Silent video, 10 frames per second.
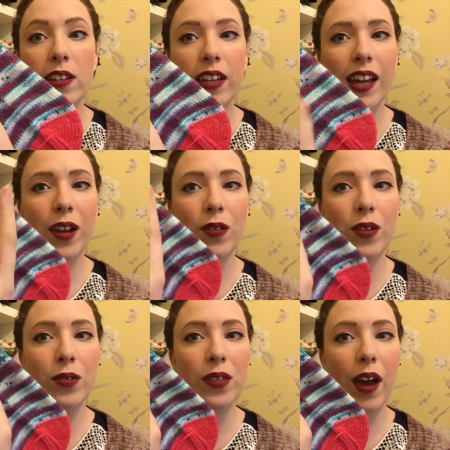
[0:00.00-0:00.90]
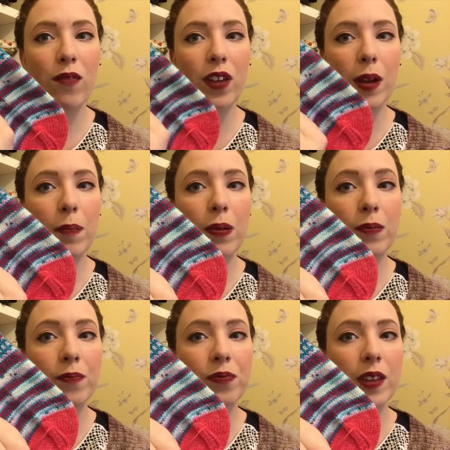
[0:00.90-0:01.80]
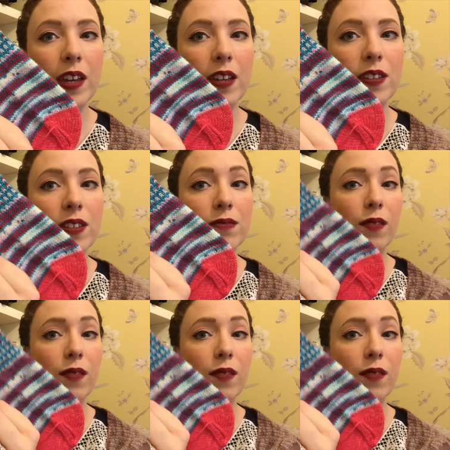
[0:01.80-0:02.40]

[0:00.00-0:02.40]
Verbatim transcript: Look at how cool that rib is.